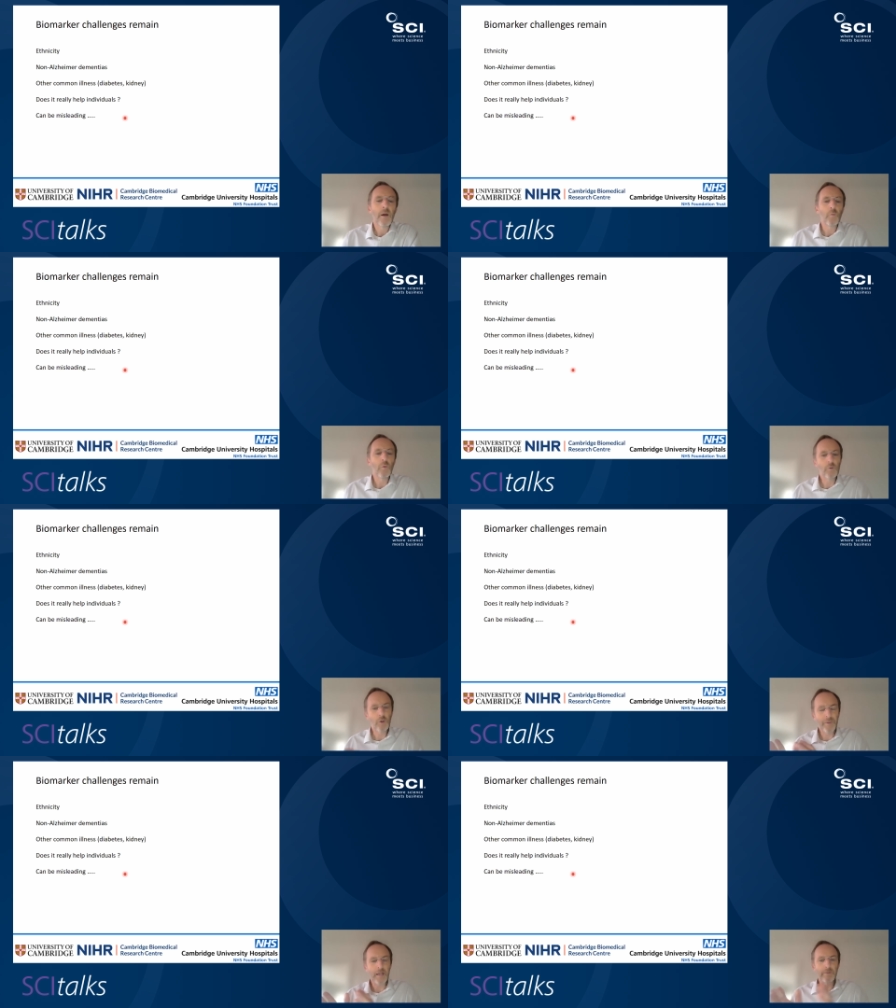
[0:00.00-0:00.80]
Will we
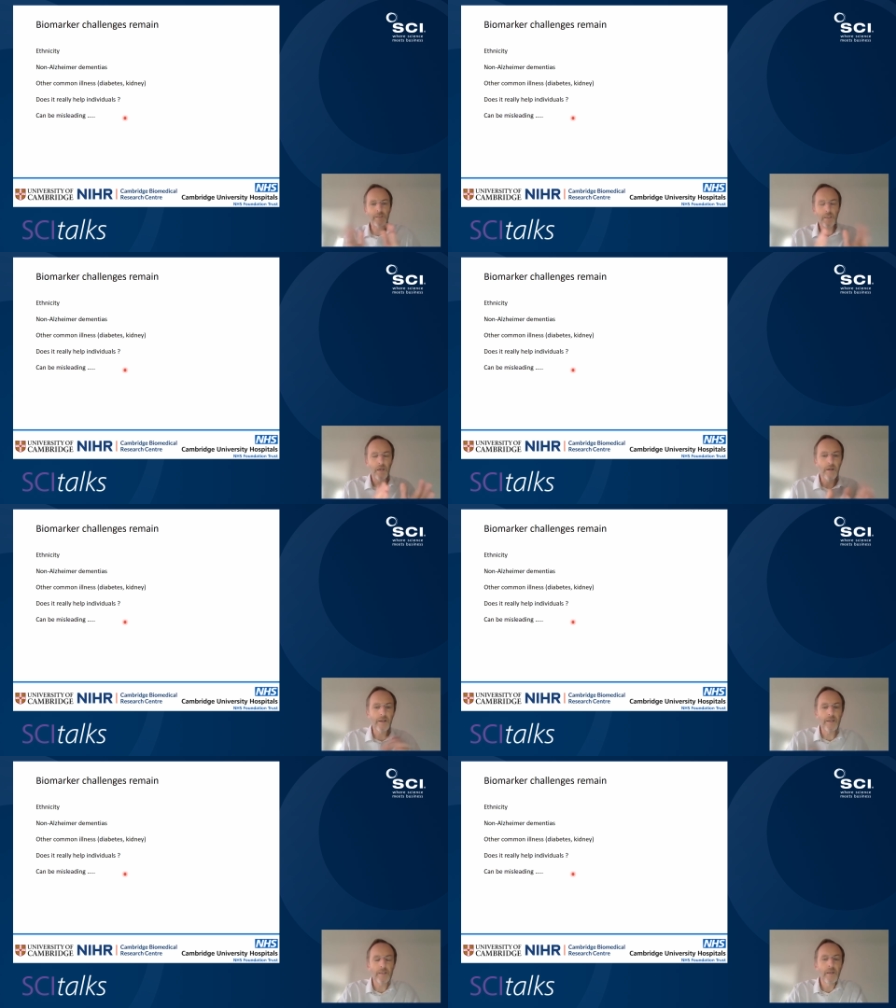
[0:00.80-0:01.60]
be able to
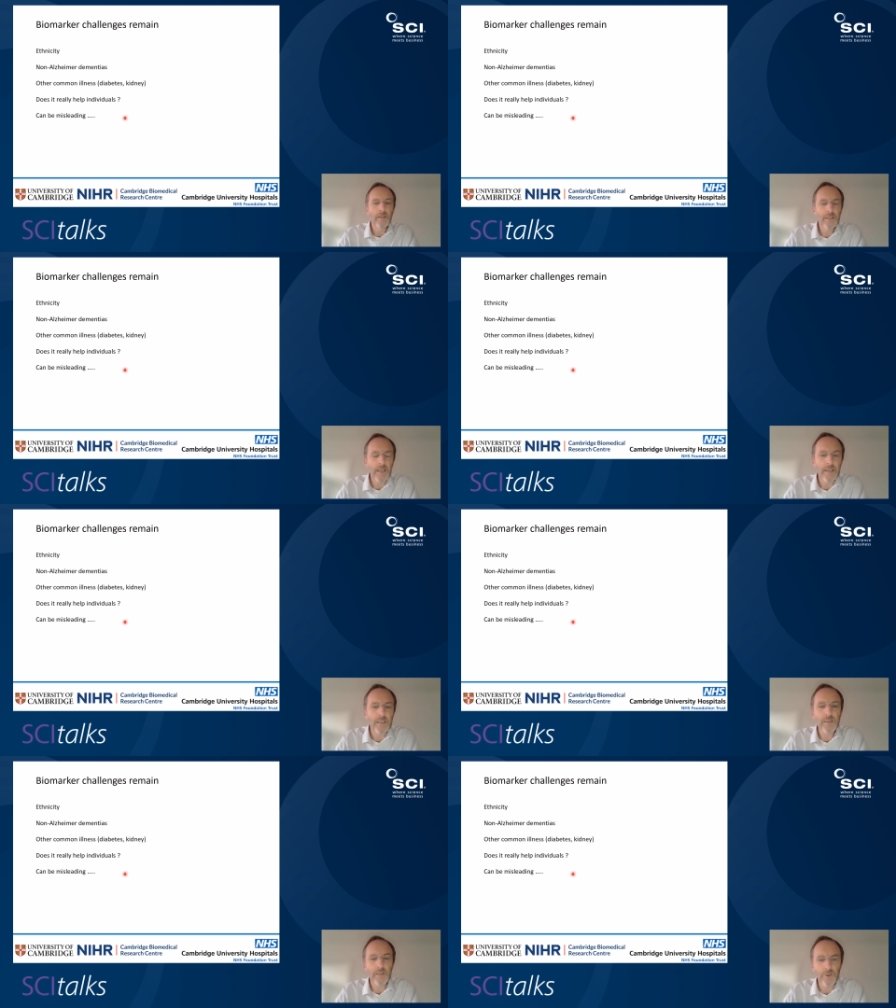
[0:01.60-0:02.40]
target
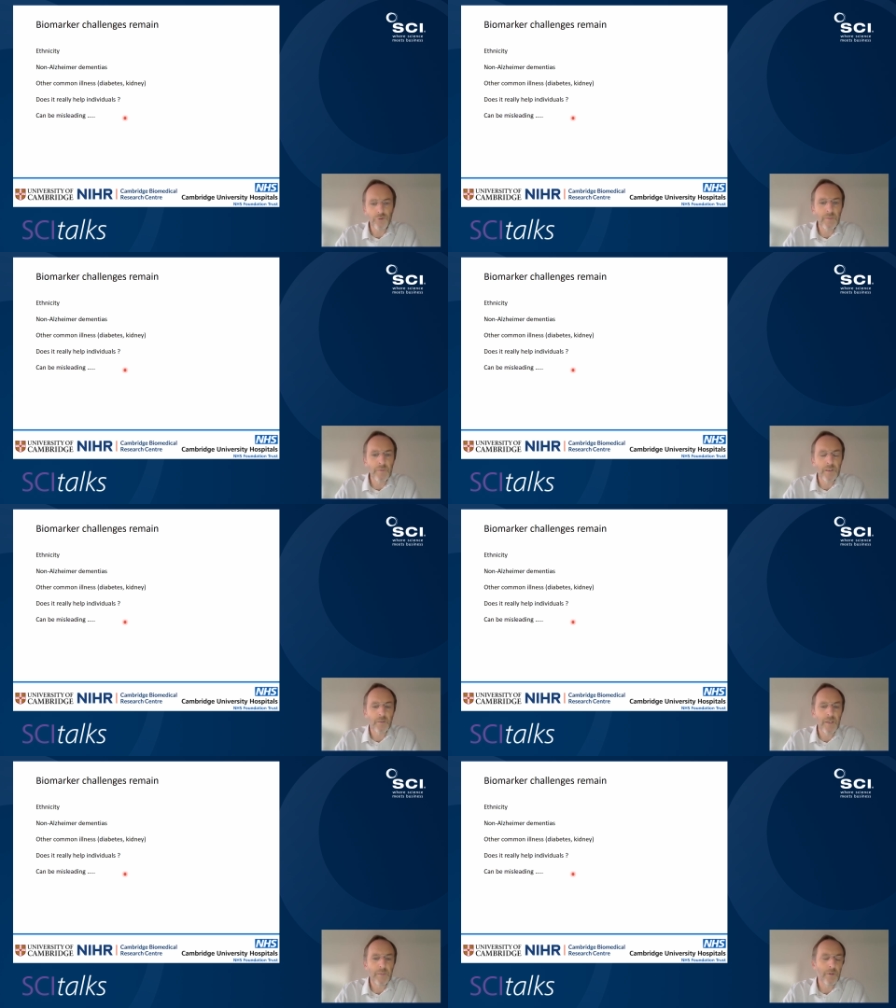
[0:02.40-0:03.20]
tests and treatments
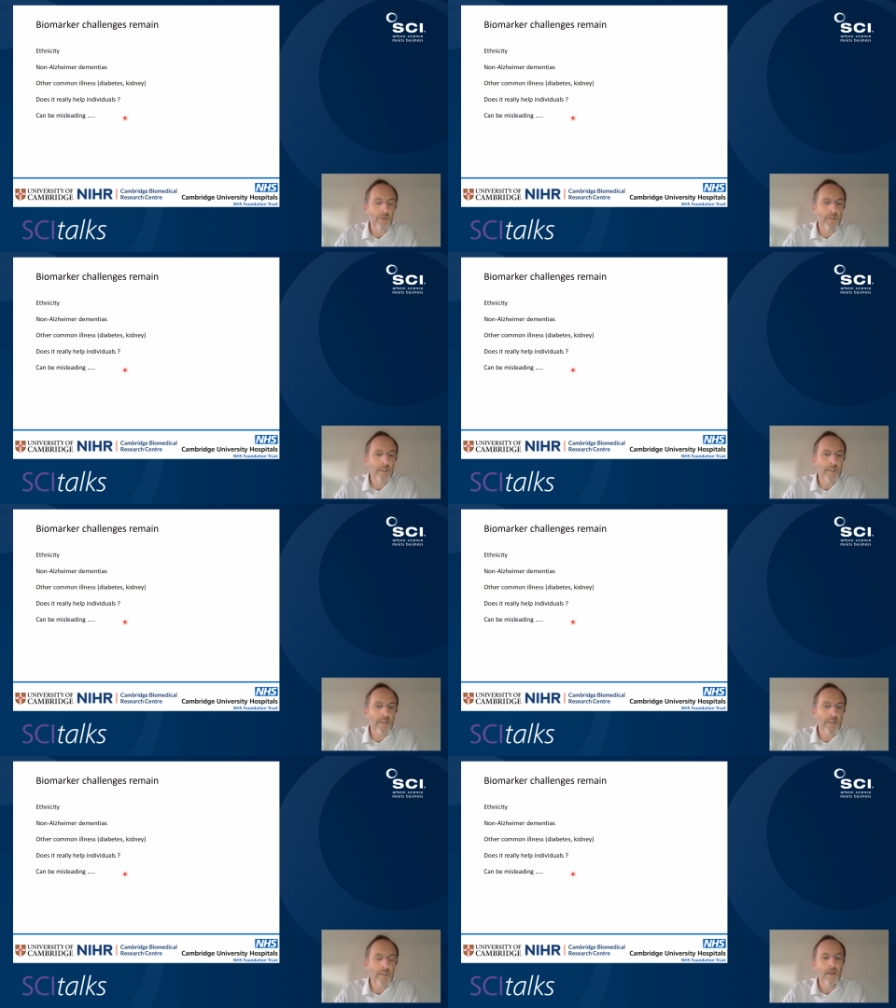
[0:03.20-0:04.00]
at people who need
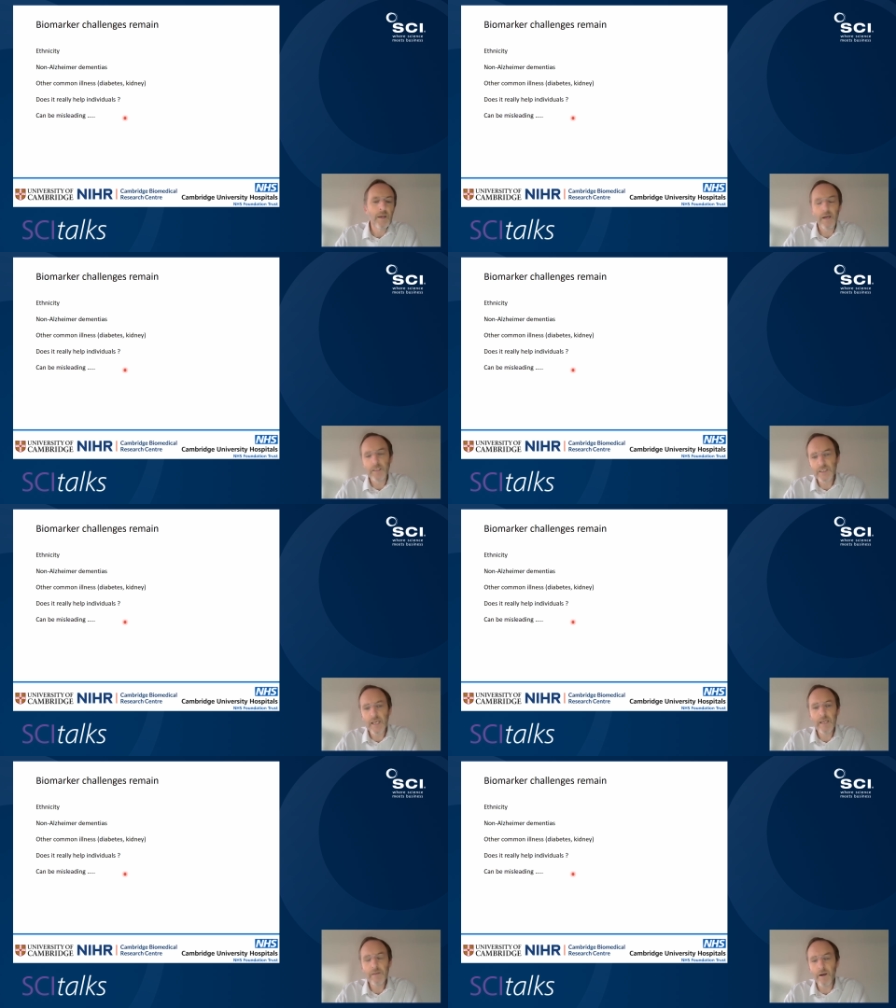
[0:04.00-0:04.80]
it and
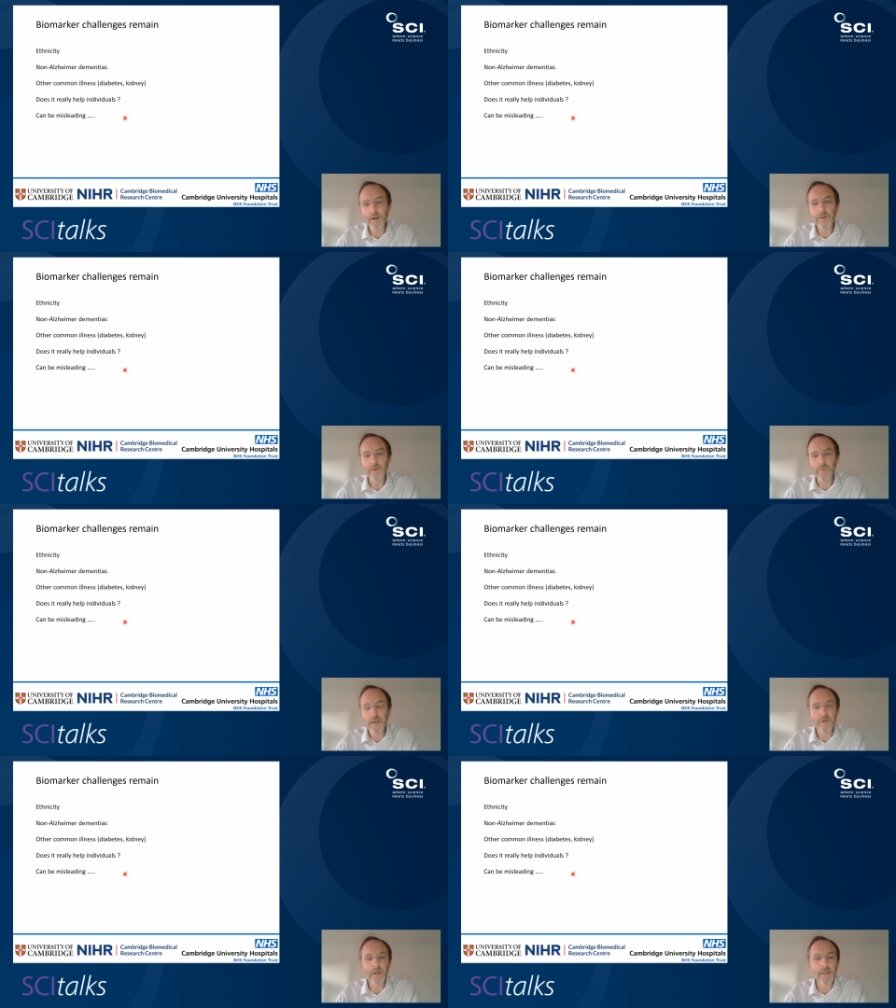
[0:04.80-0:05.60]
save others from
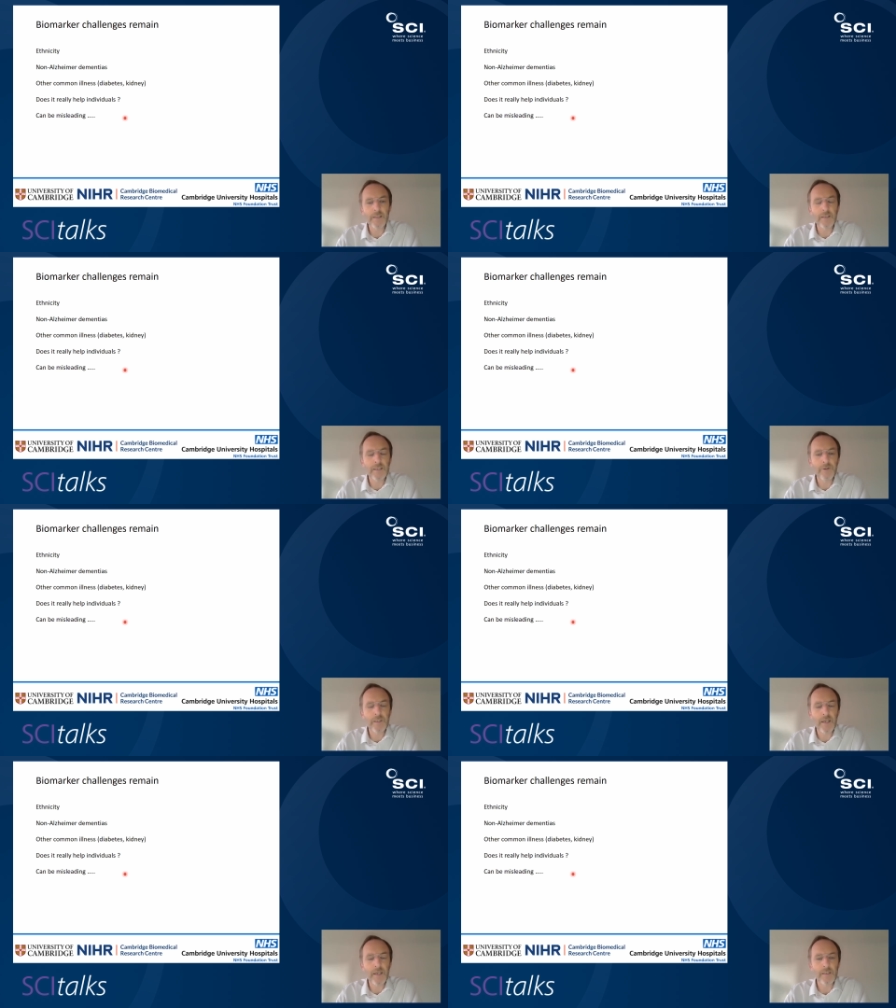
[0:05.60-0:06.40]
having unnecessary
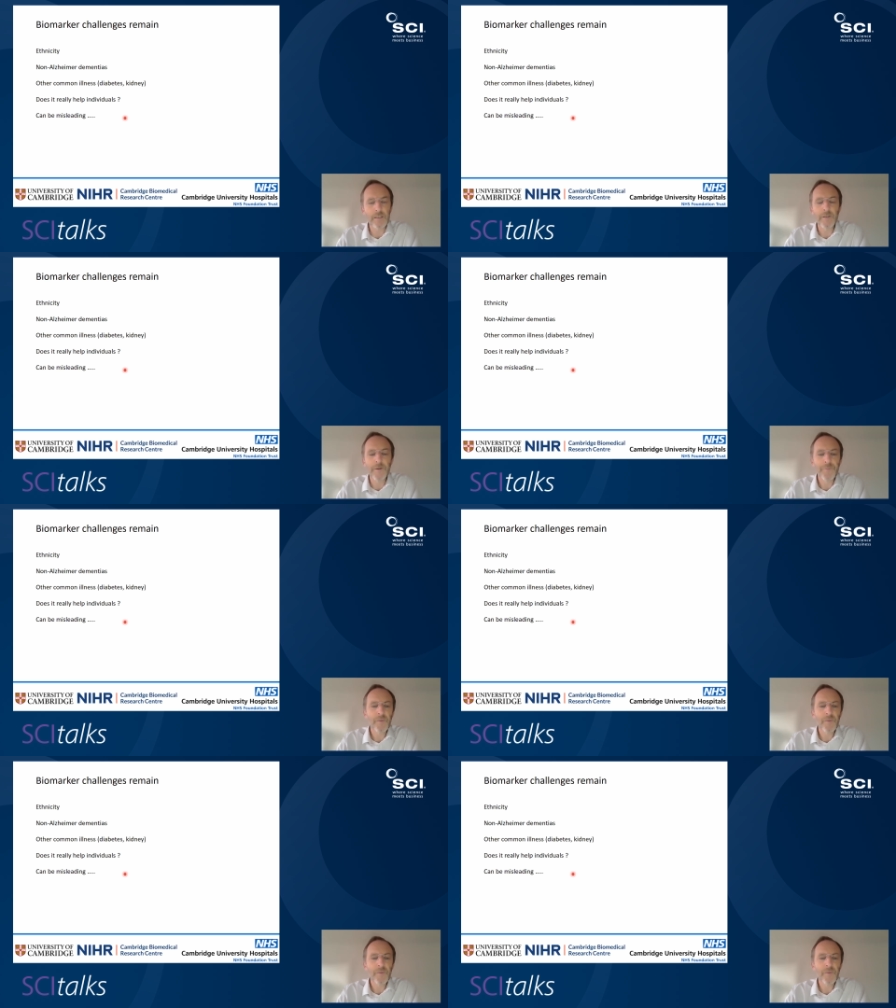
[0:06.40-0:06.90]
tests?